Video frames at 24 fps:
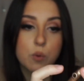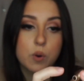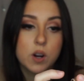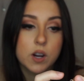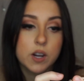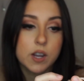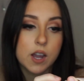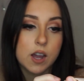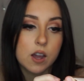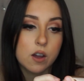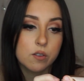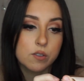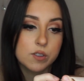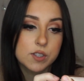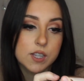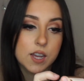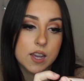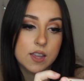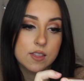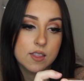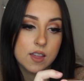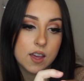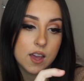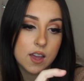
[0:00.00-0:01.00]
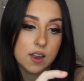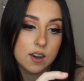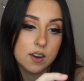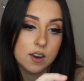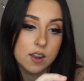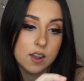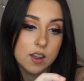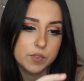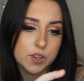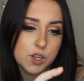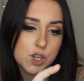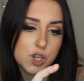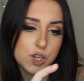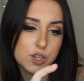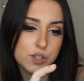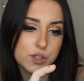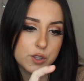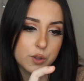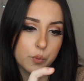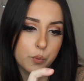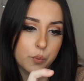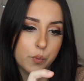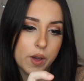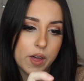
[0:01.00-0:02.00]
workouts, and then just
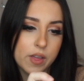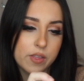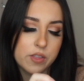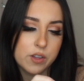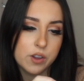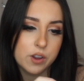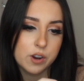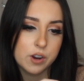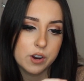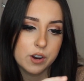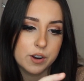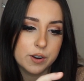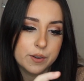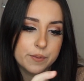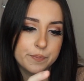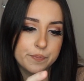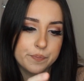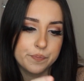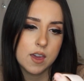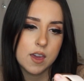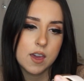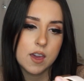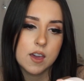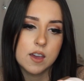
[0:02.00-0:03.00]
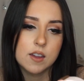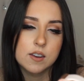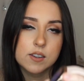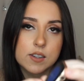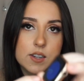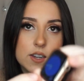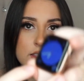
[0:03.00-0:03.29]
the weather, and